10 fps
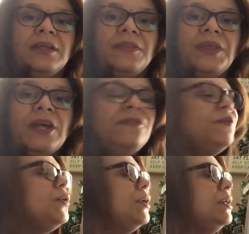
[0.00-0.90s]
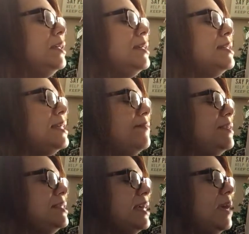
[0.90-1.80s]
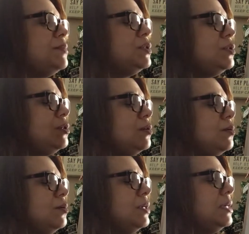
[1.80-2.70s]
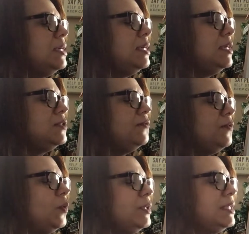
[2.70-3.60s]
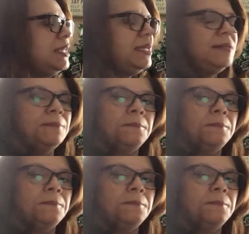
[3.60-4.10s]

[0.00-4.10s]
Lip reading: Therefore, 7 times 2 is 14.